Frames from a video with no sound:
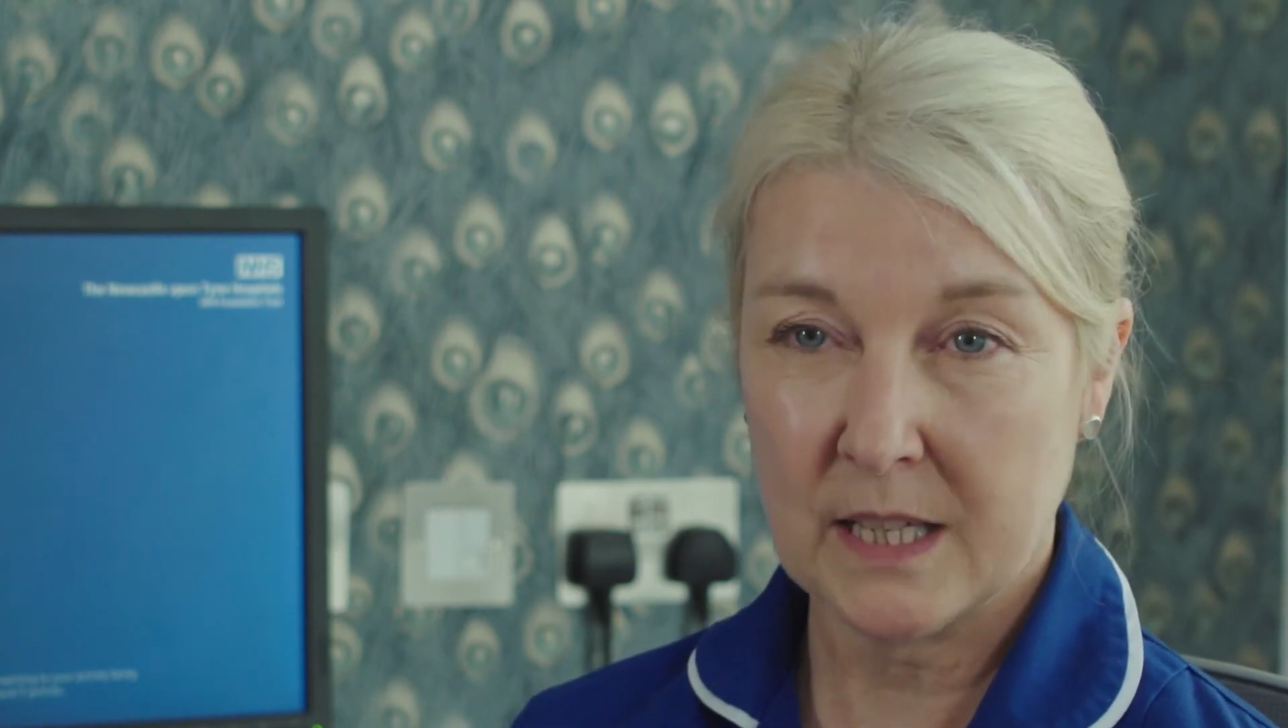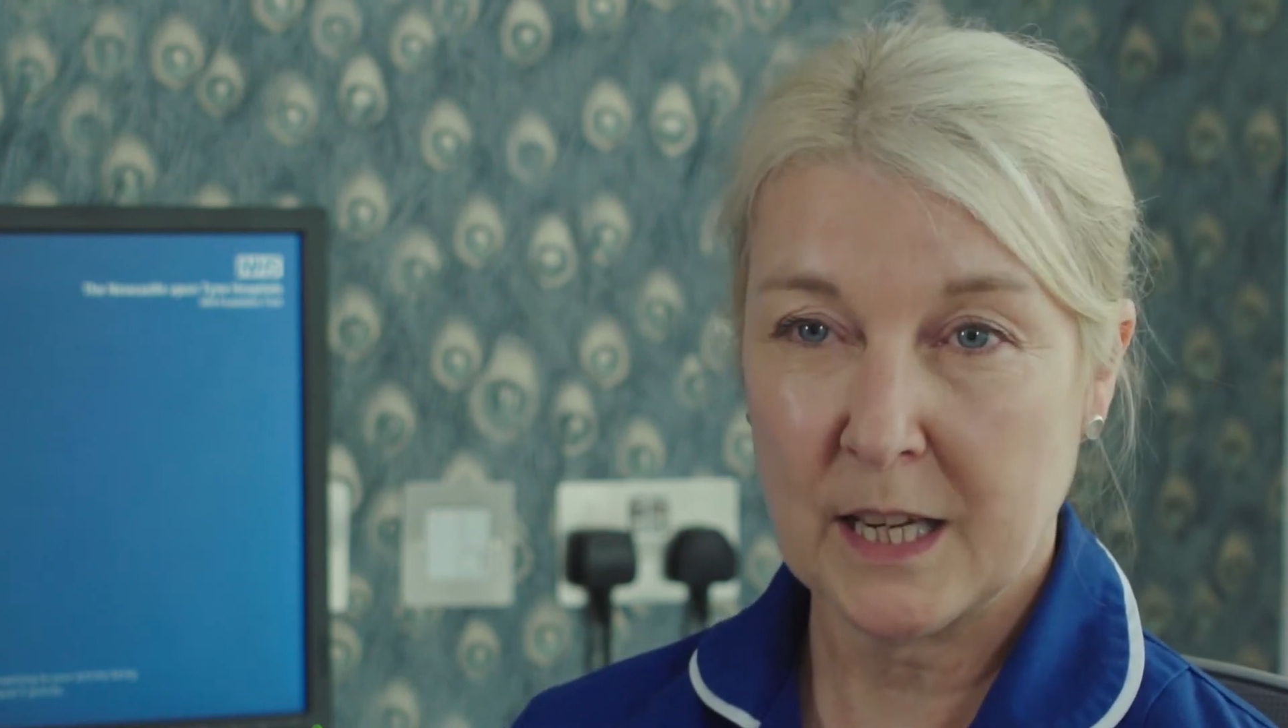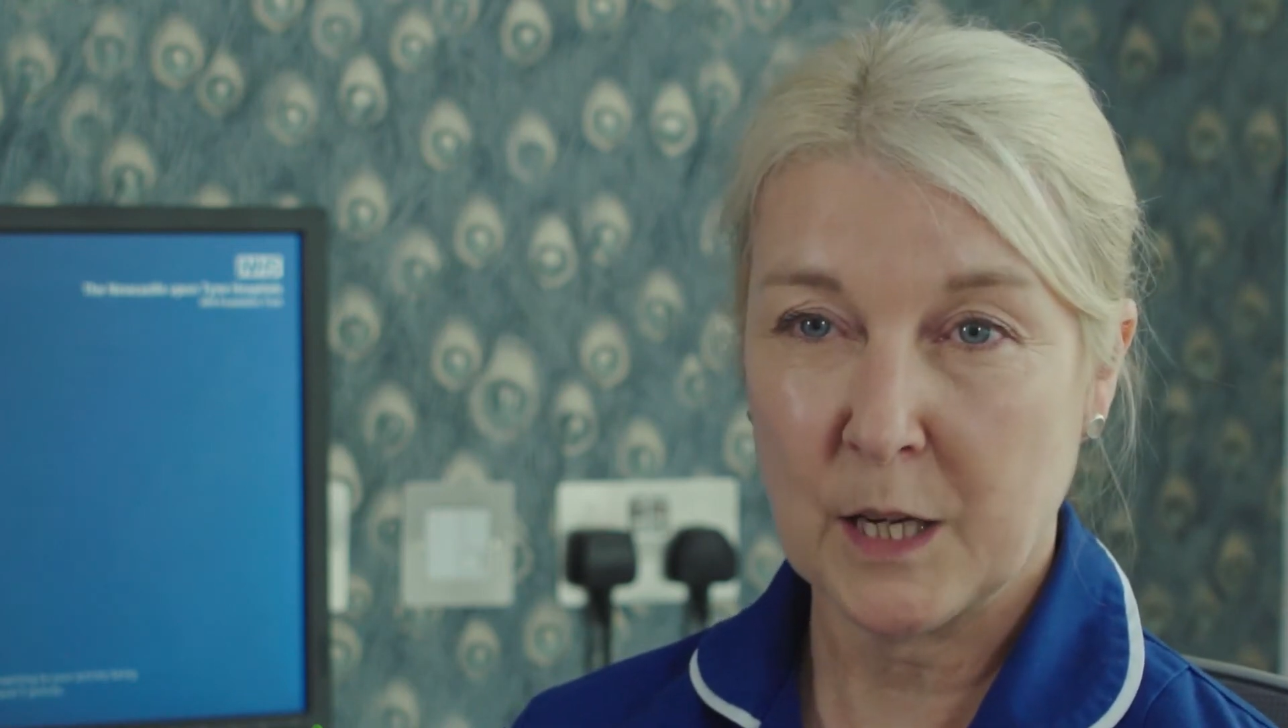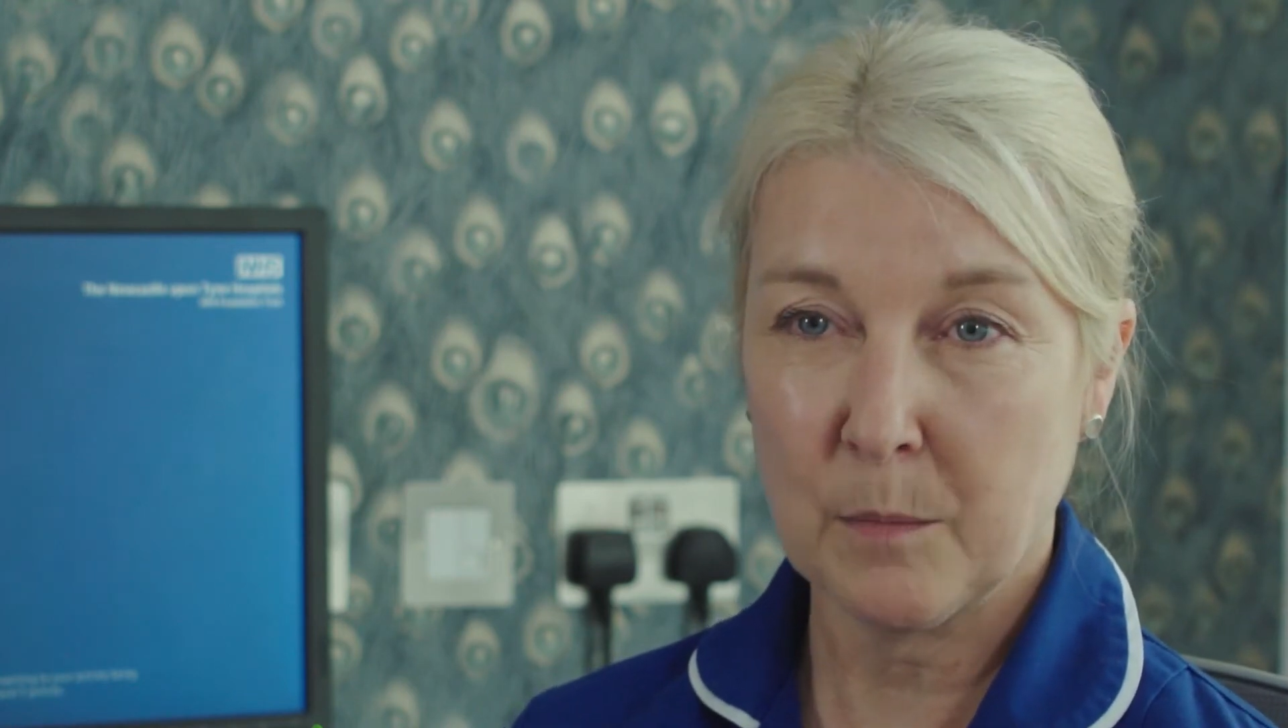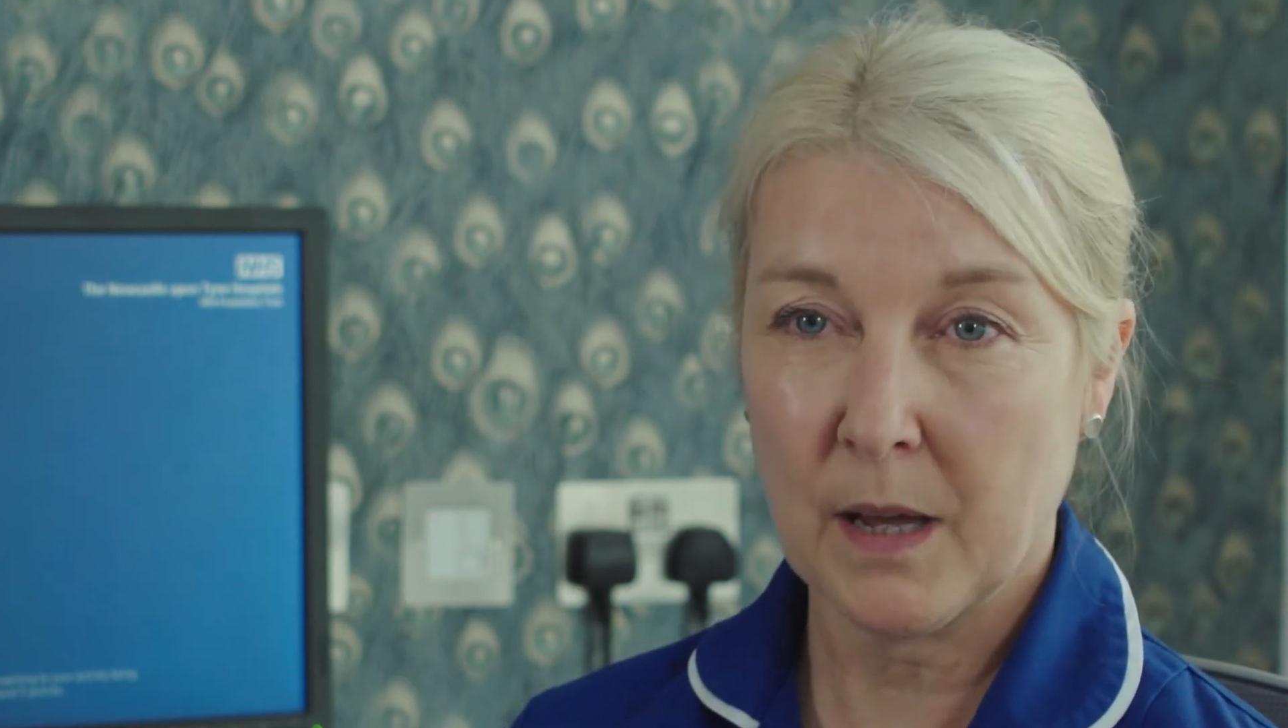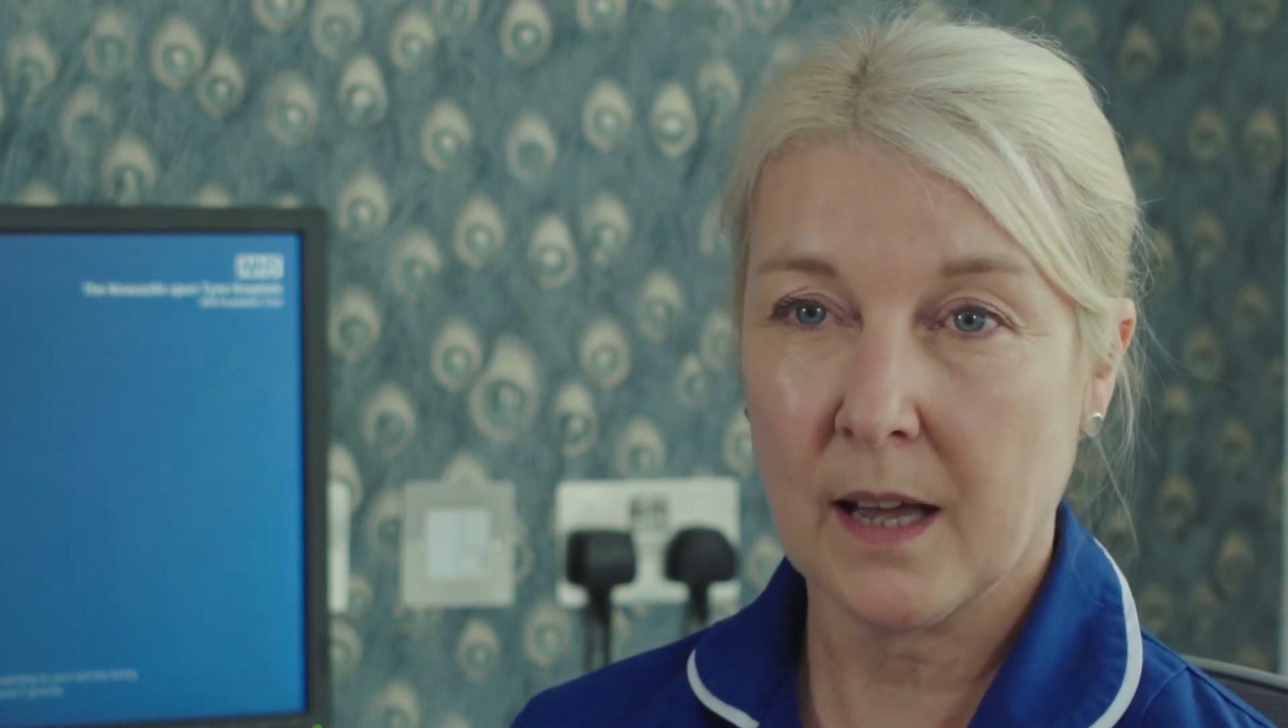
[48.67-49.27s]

team